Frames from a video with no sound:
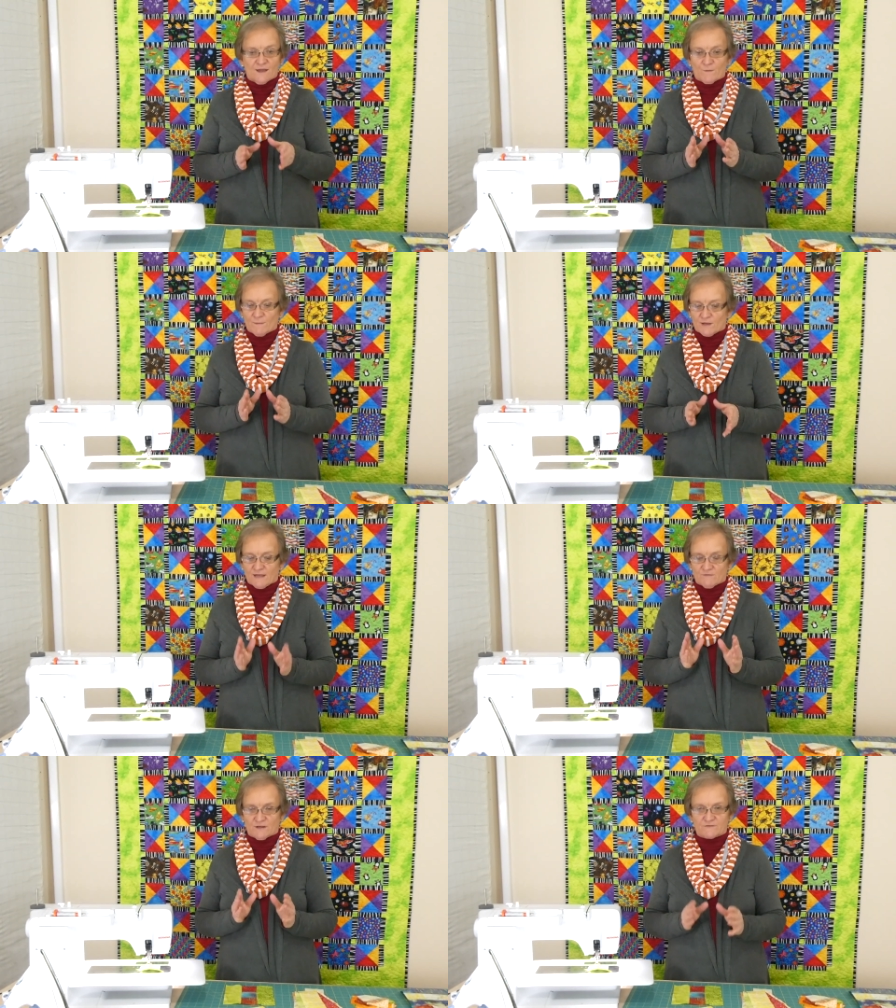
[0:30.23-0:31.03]
We might
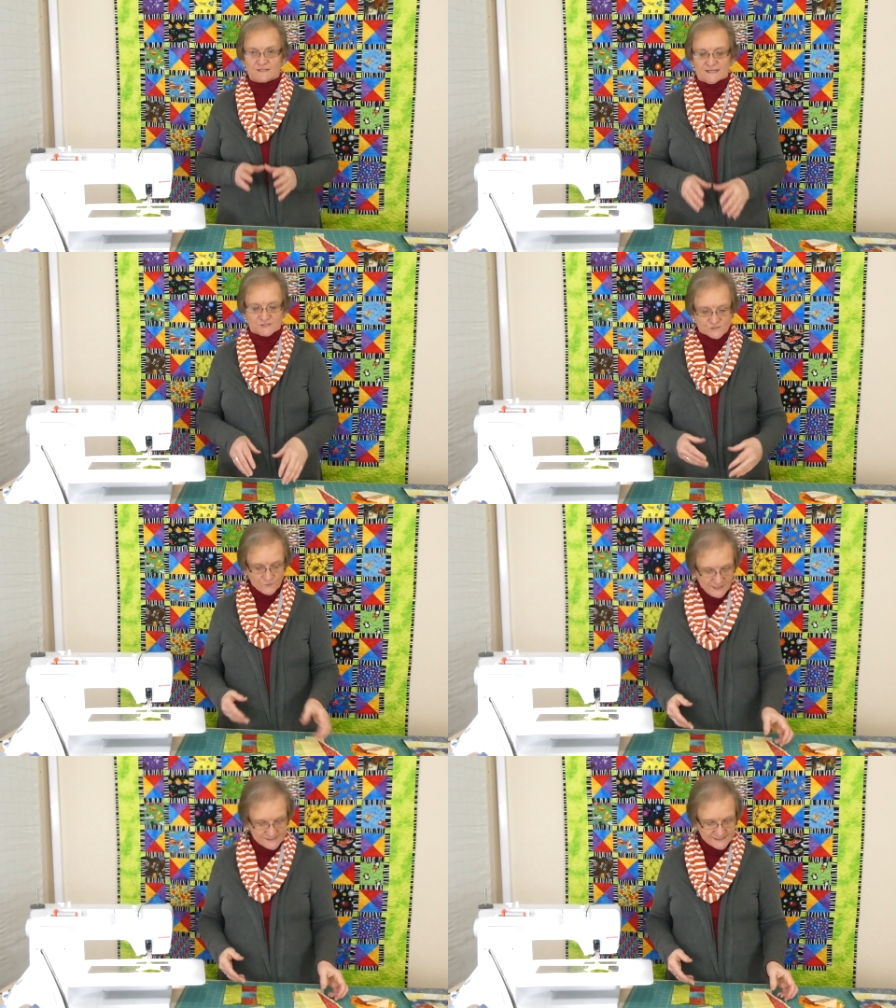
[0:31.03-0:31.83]
have enough to get
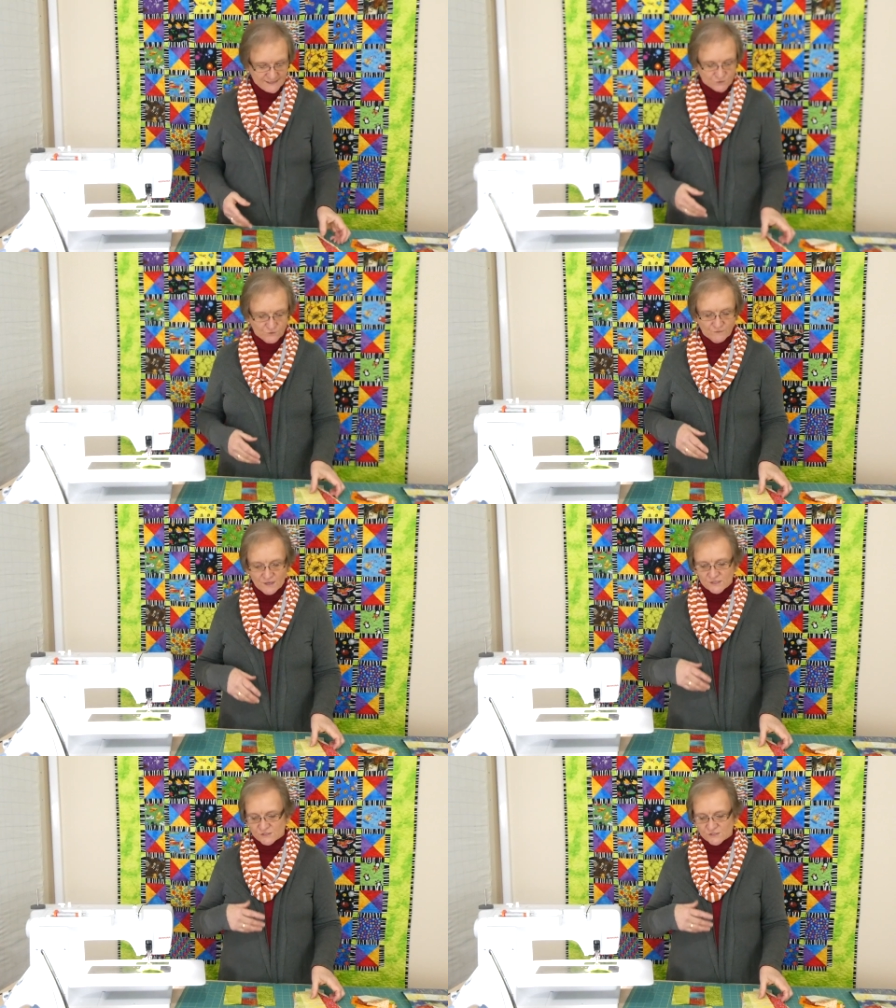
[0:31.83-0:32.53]
squares out of.